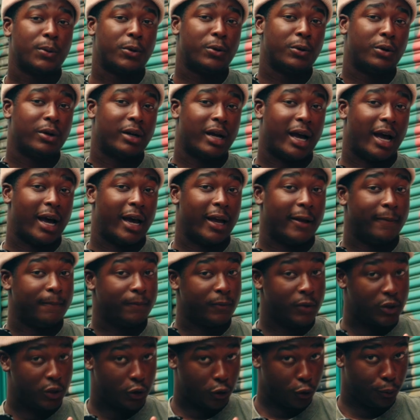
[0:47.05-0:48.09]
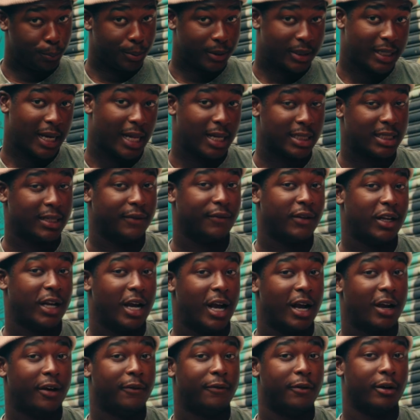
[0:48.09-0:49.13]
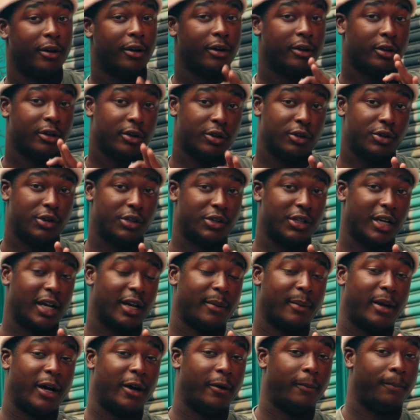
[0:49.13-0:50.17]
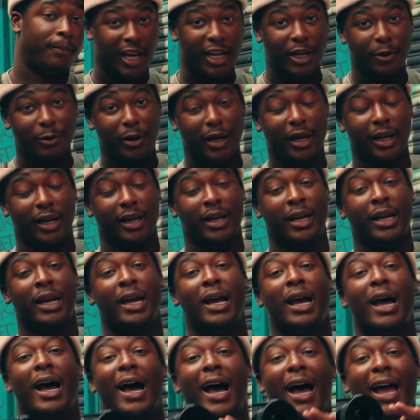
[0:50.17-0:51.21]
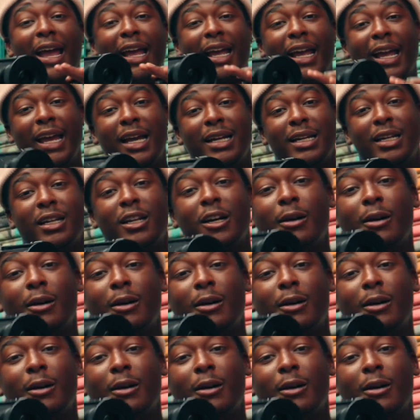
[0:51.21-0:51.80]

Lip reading: cool guy, super talented videographer, you should check him out. Anyway, I ended